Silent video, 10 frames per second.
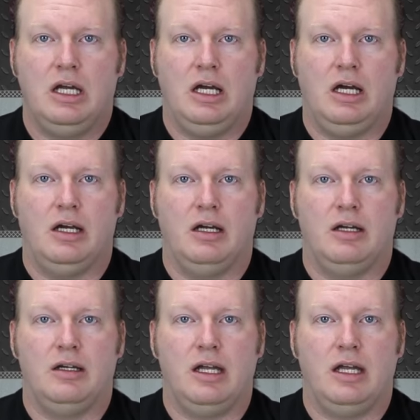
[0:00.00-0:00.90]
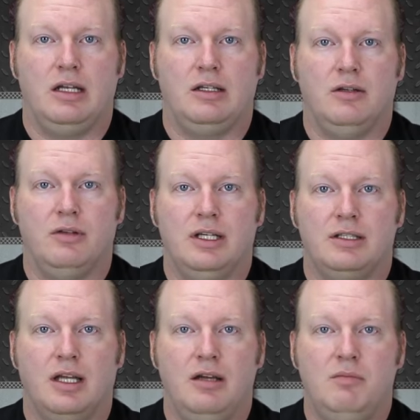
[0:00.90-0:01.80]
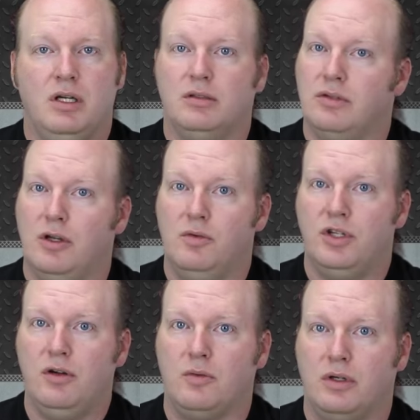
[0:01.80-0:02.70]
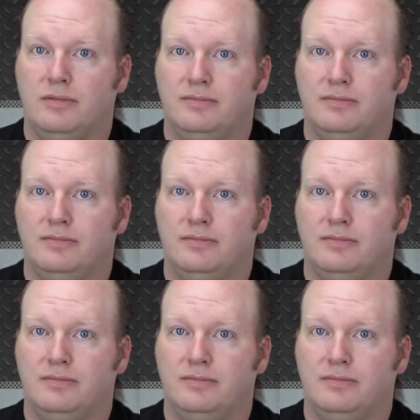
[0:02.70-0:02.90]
Uh, and until next time, Yo Joe.